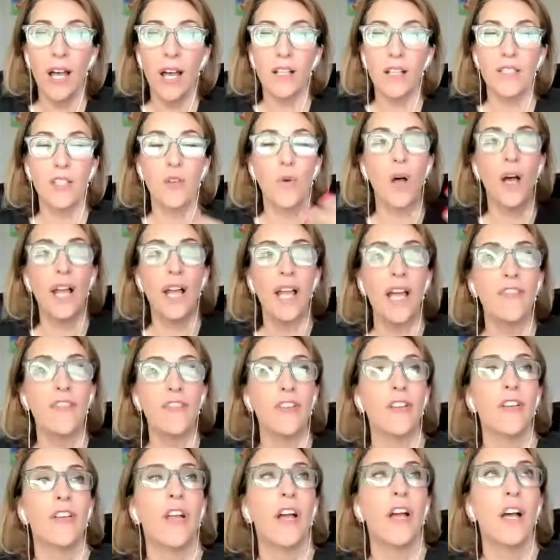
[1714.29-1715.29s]
So I have
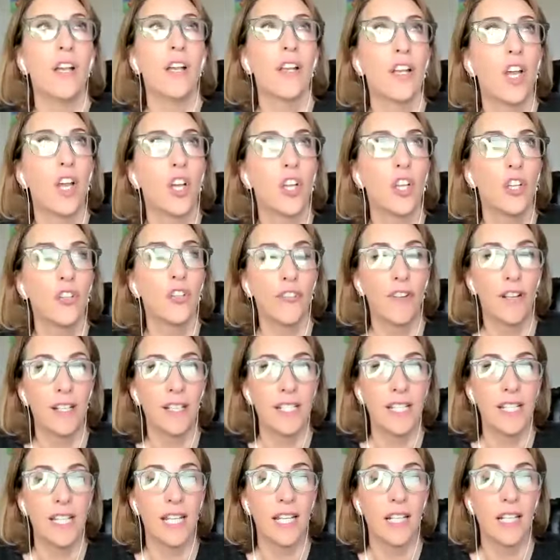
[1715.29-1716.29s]
a good
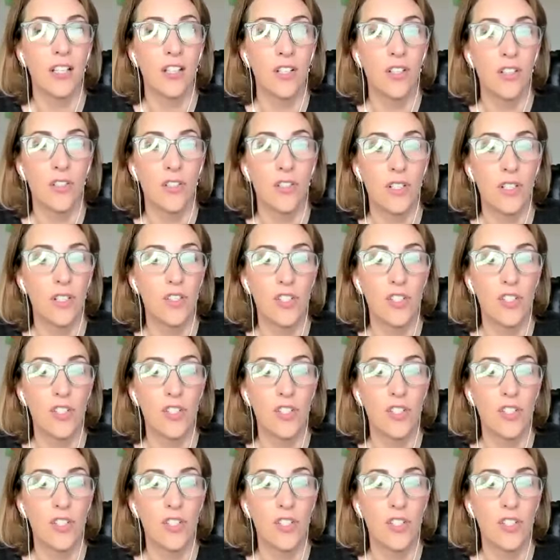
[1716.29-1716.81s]
friend in England.